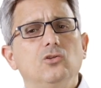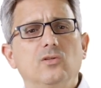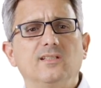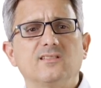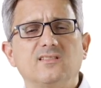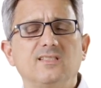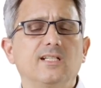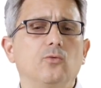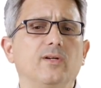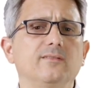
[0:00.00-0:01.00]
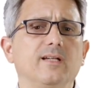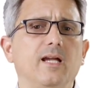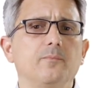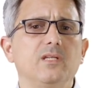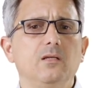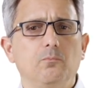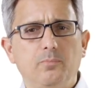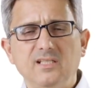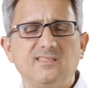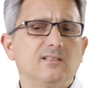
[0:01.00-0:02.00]
to let the SYCL runtime
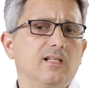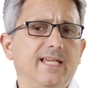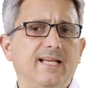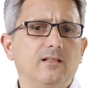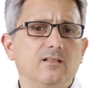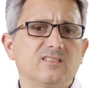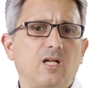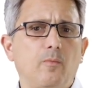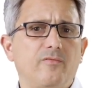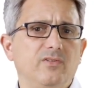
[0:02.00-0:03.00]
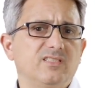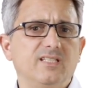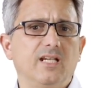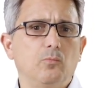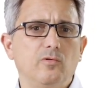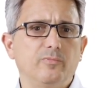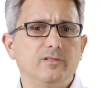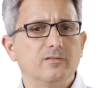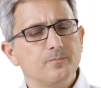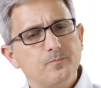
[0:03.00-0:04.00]
implicitly handle some of this data
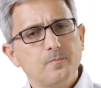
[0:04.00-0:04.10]
movement.